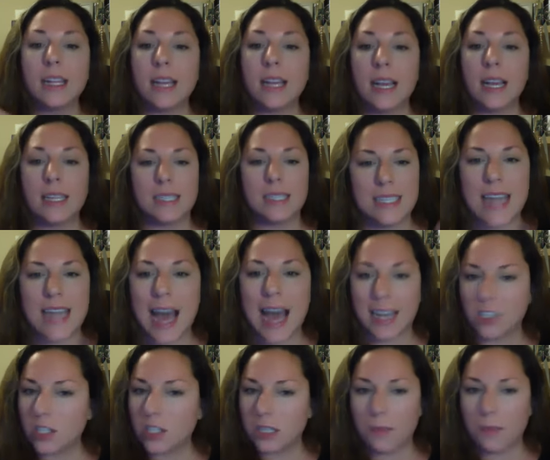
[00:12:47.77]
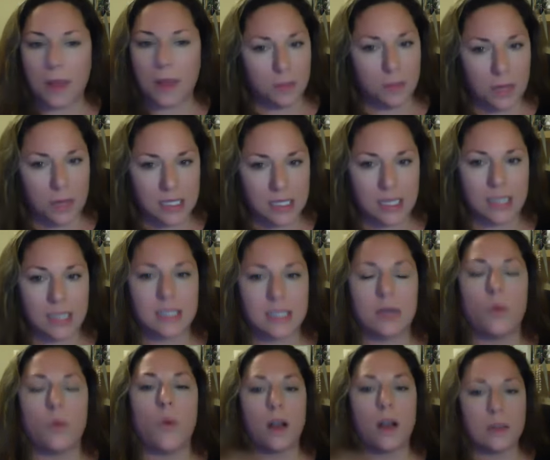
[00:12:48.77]
And it's not just about the
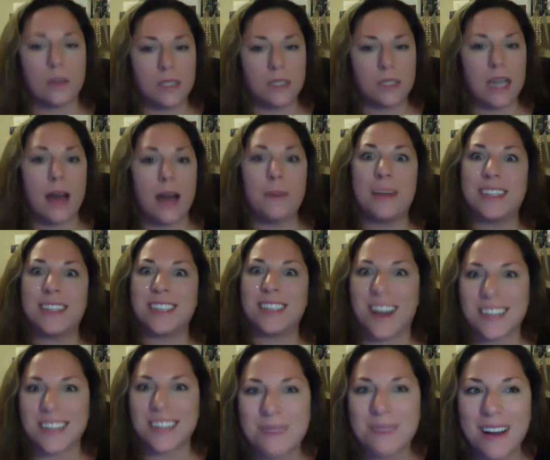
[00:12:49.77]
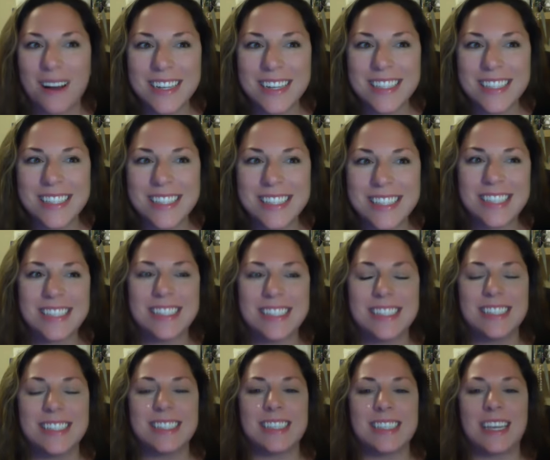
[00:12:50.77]
business. It welcomes them. It talks about
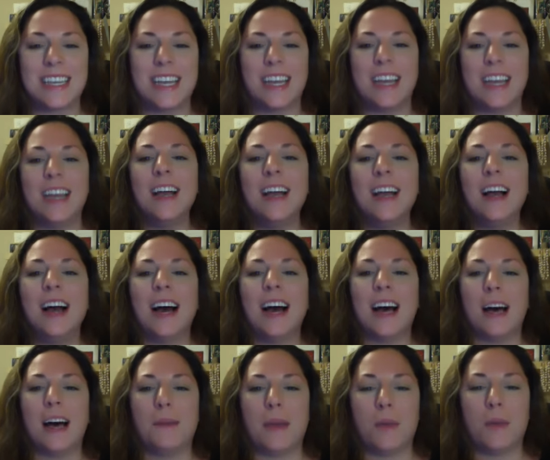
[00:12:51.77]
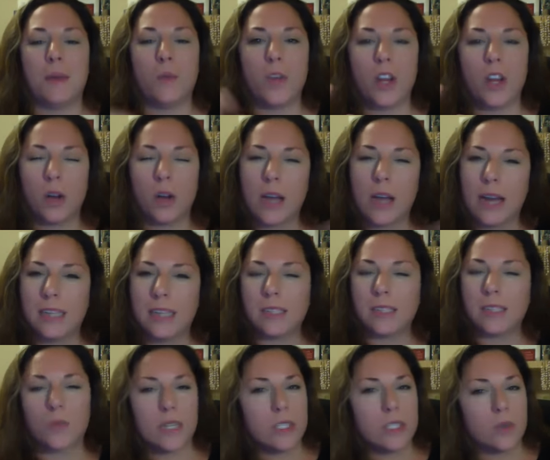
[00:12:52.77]
consistency and, kind of
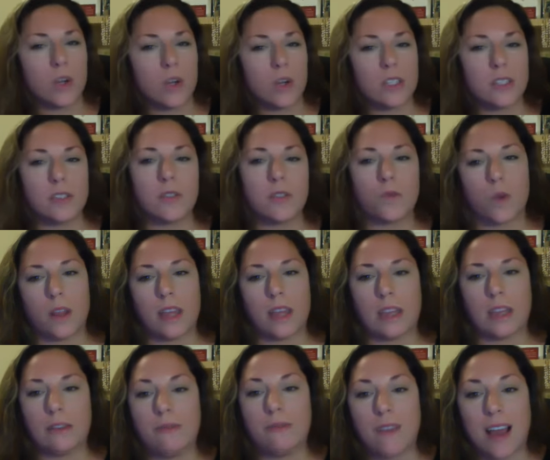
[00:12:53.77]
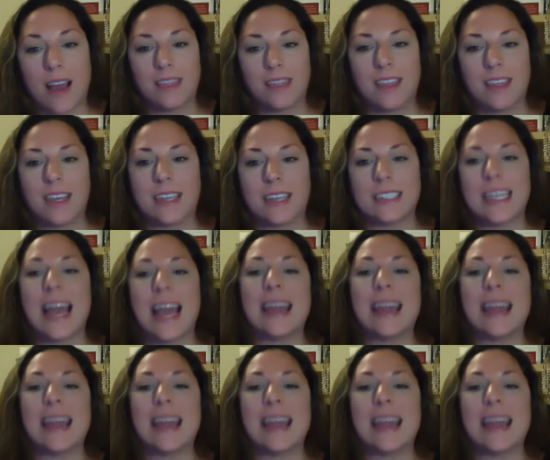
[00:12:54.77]
some resources of where they can find things.